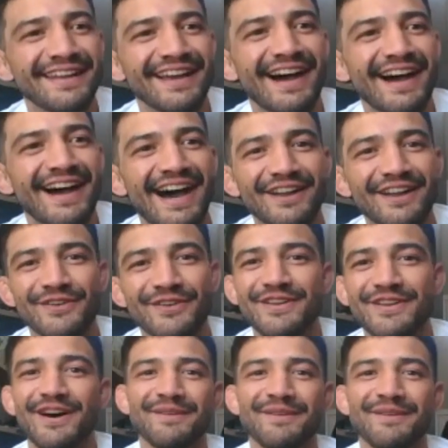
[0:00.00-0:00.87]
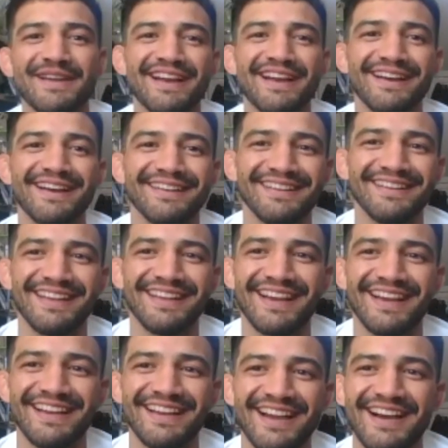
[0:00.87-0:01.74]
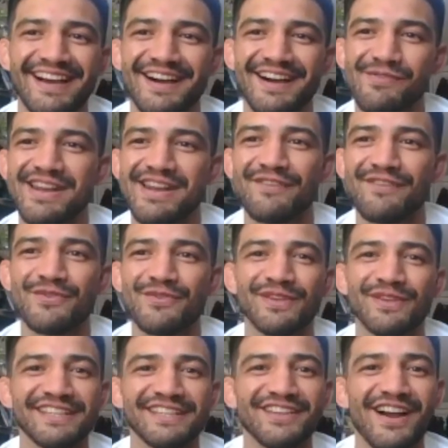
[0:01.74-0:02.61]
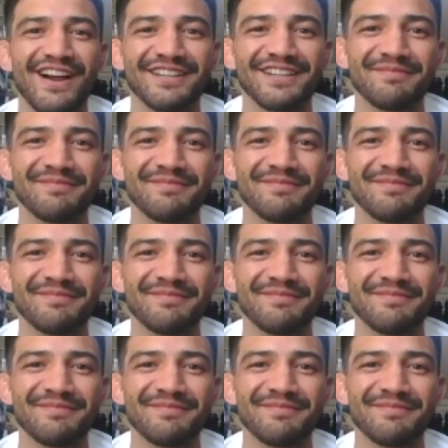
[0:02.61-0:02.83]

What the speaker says: I don't know, man. We never really talked